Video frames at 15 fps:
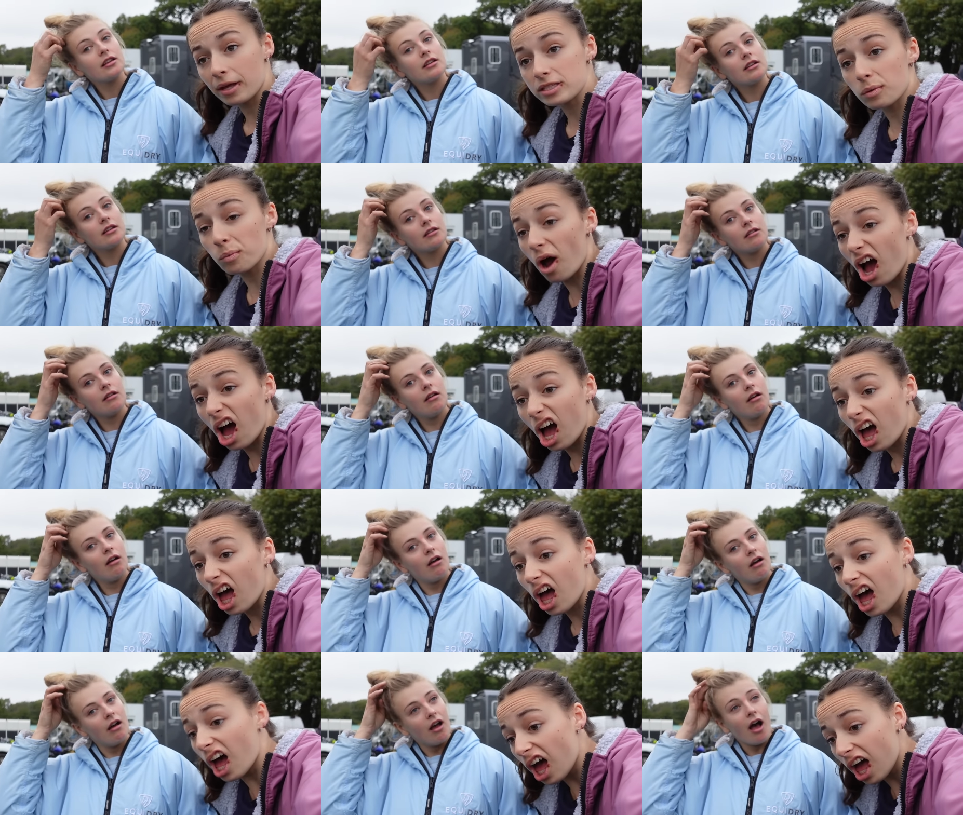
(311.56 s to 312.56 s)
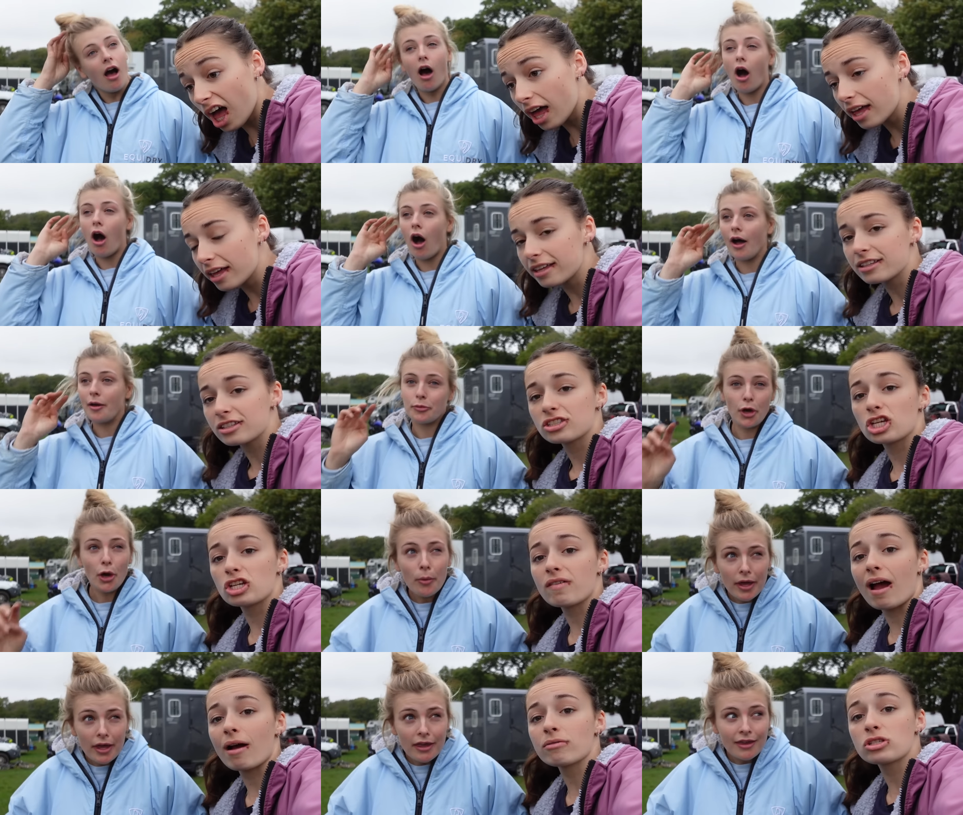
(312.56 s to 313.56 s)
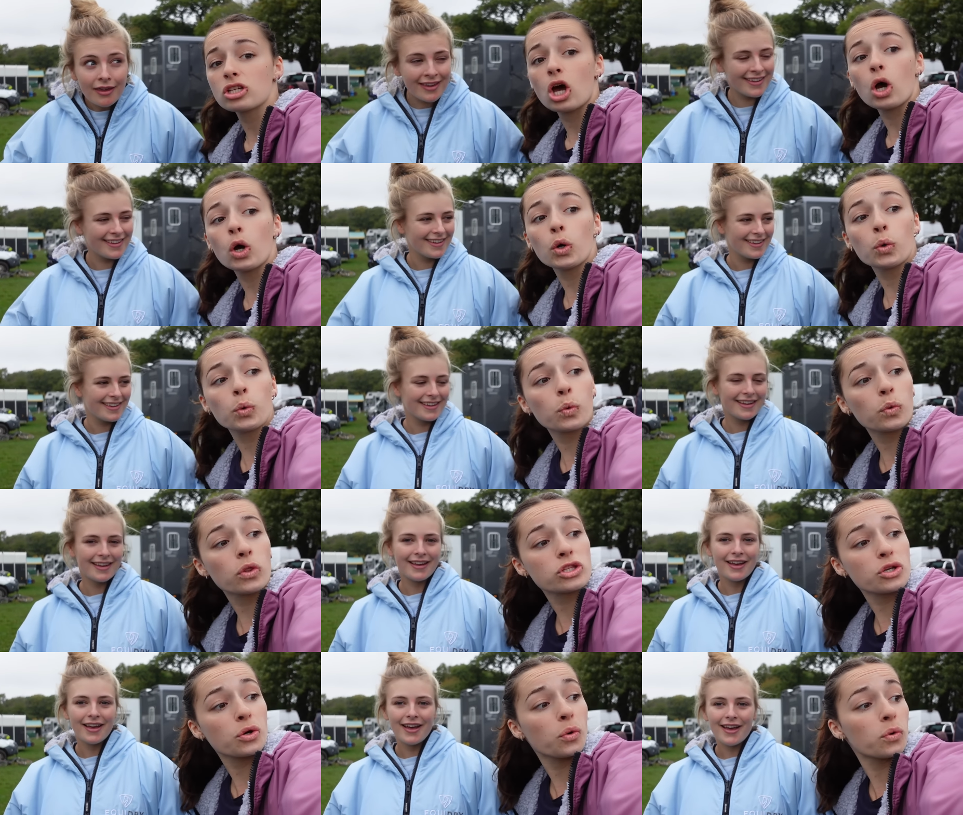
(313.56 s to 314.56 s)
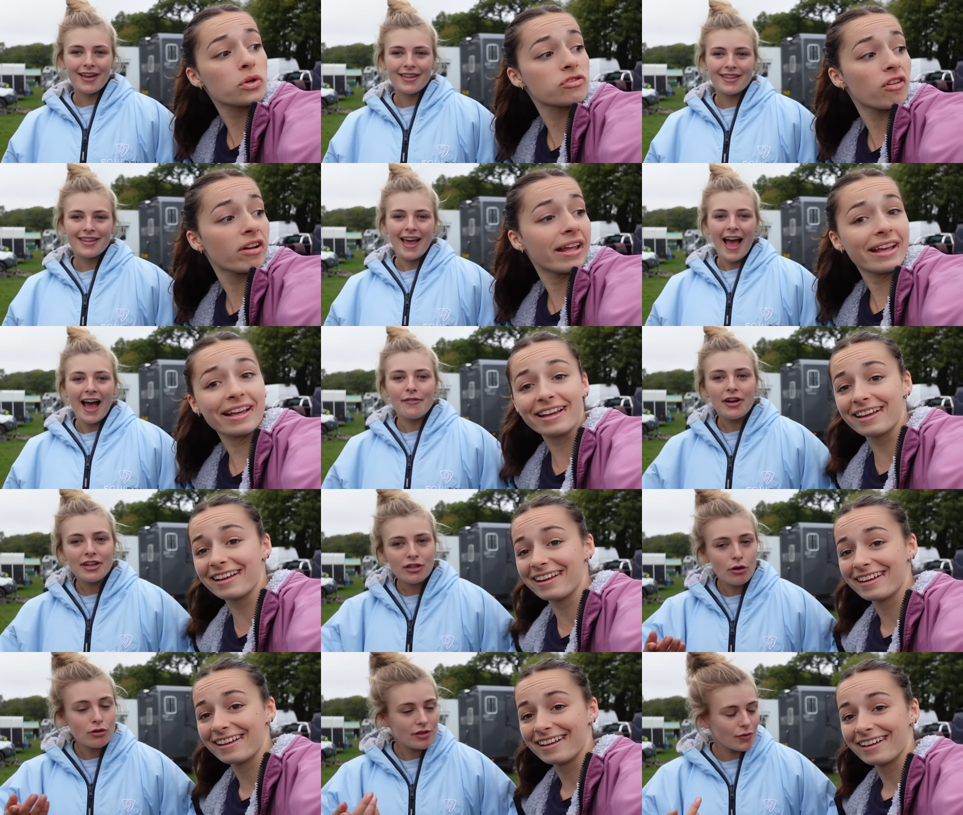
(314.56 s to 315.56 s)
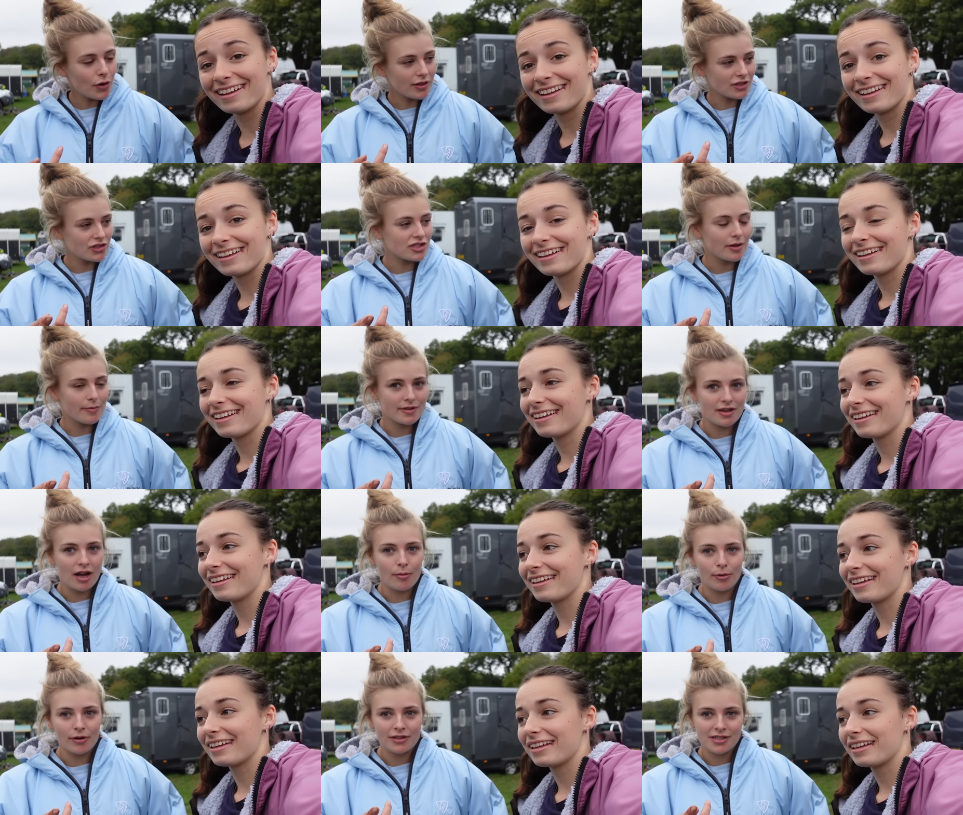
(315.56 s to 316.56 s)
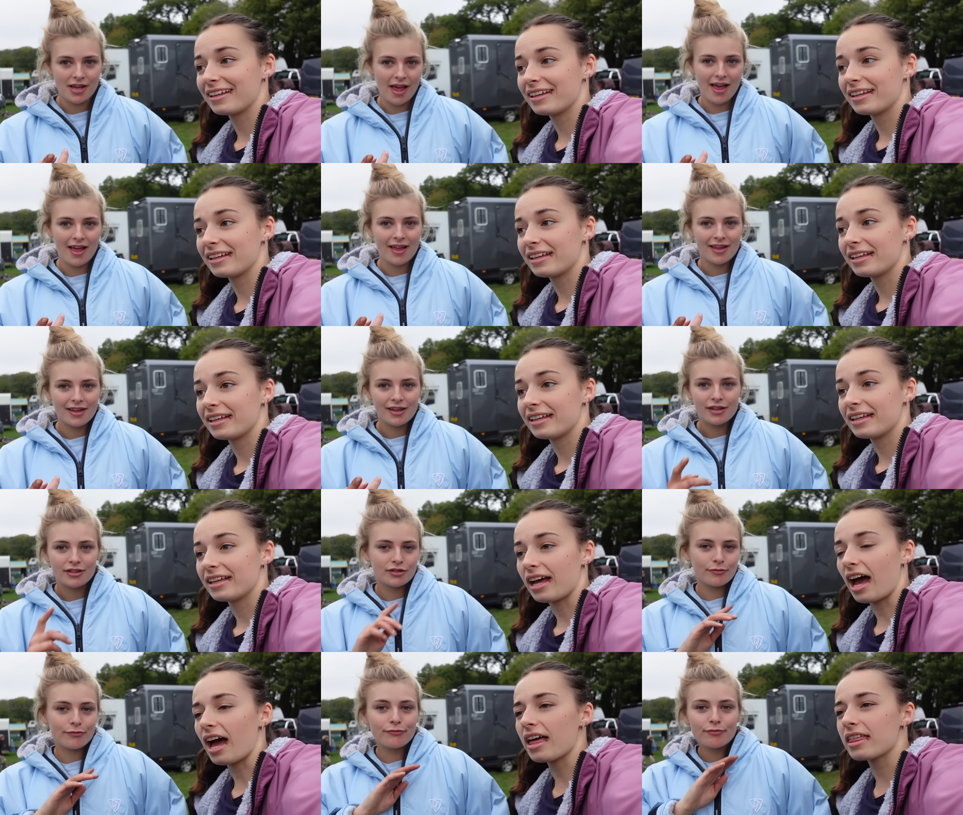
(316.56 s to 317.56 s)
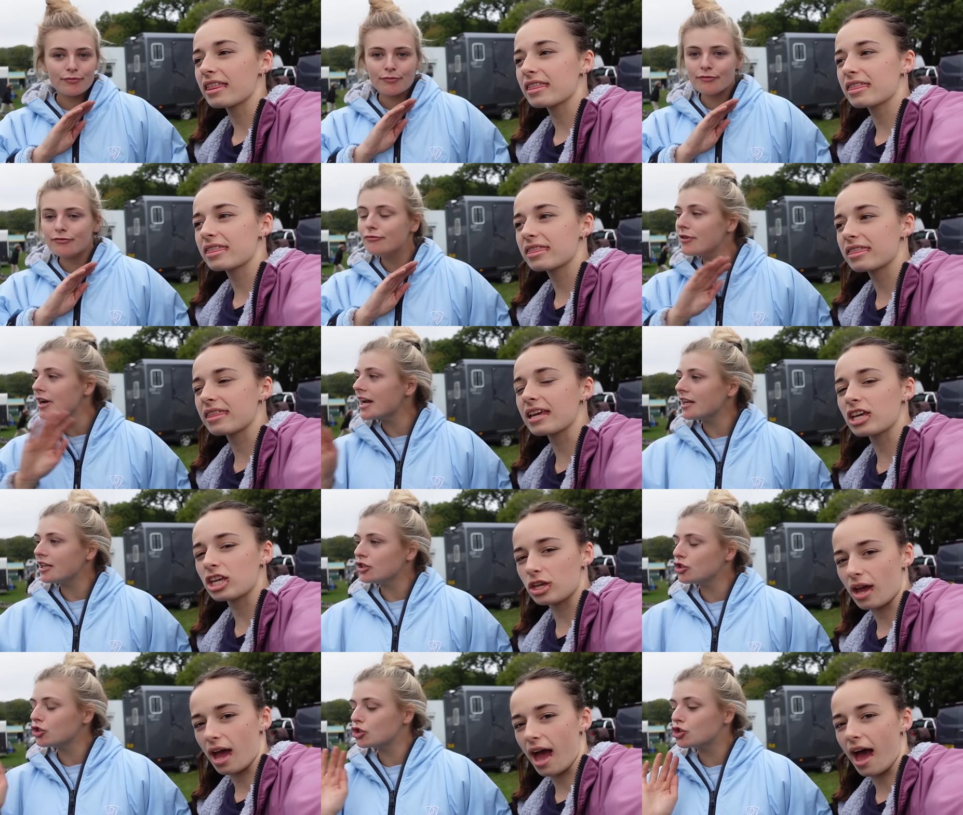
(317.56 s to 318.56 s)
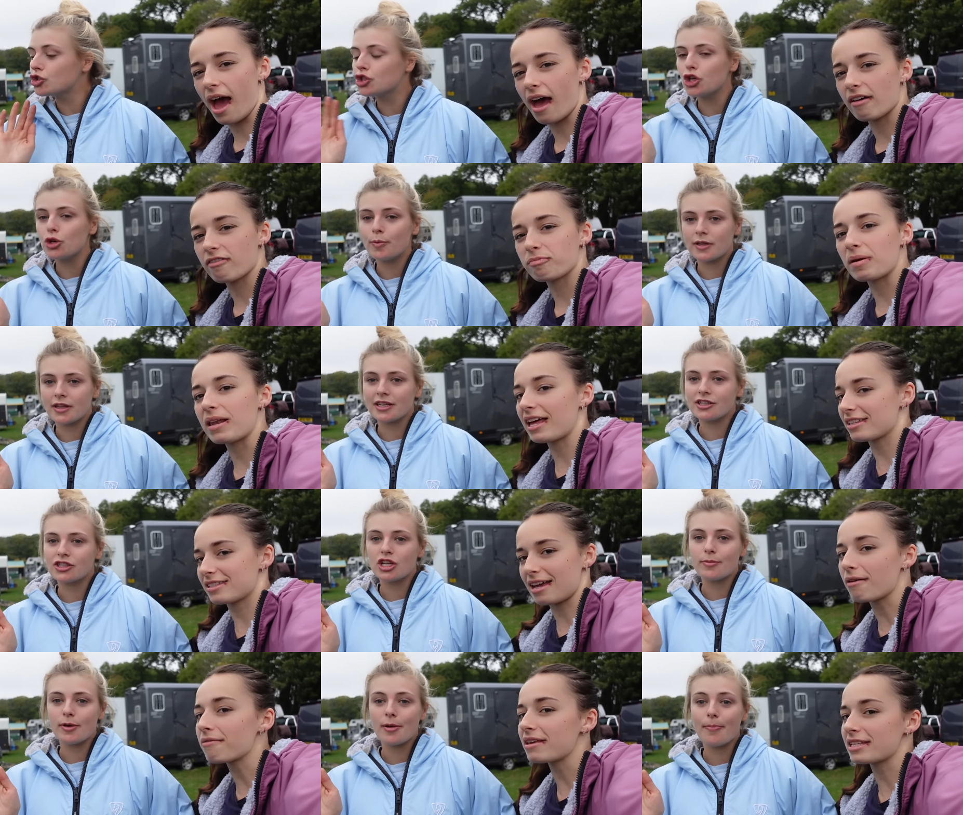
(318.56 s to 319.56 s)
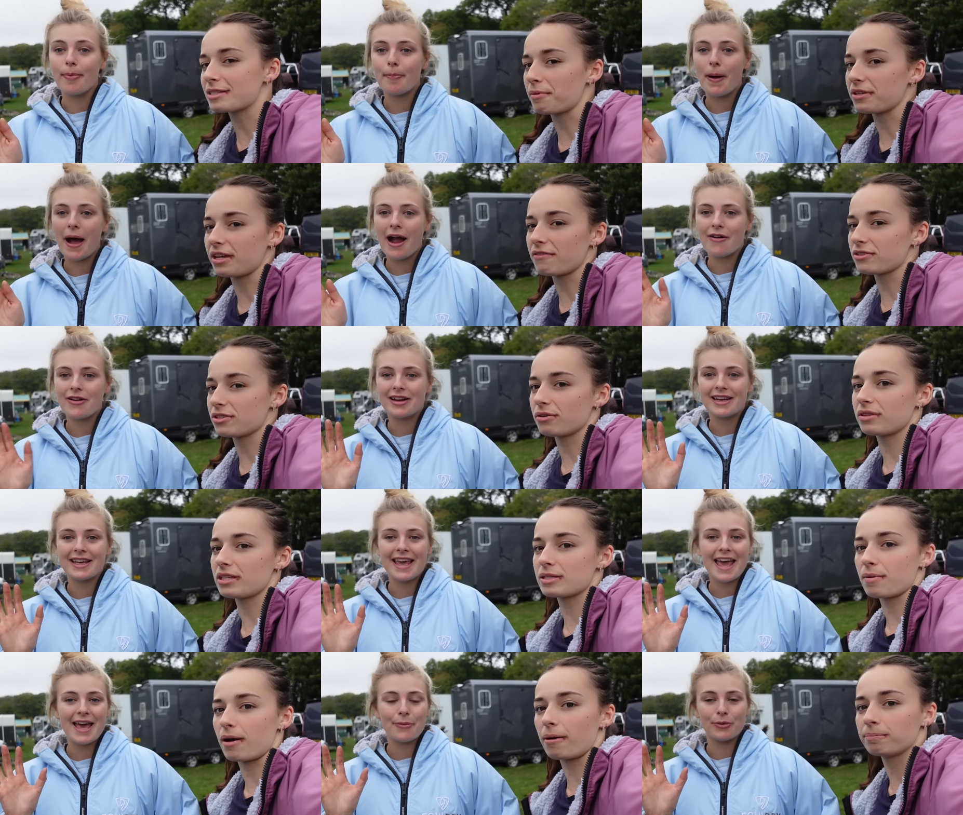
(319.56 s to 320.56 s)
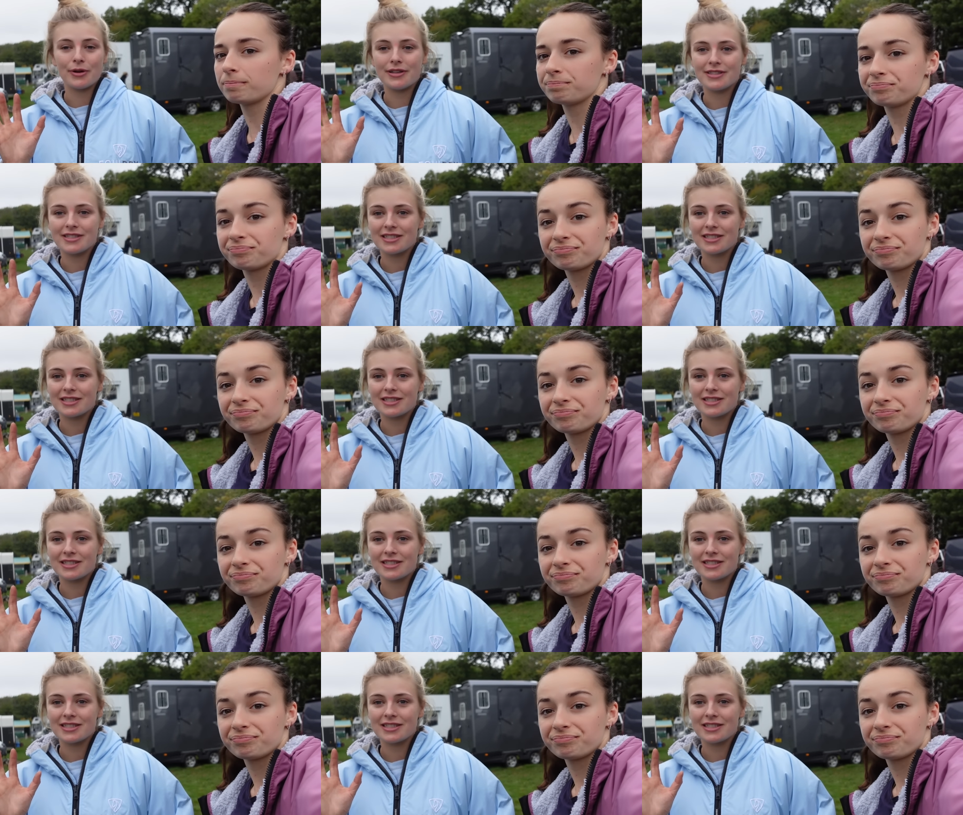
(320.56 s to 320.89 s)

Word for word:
Speaker 1: I was like, "What? Huh?" I'm Turn around. Oh, there's a horse running. Have I
Speaker 2: told the vlog that she's done the start box yet? I, I so. really have, stupid but let's tell this one. Apparently, this one. it was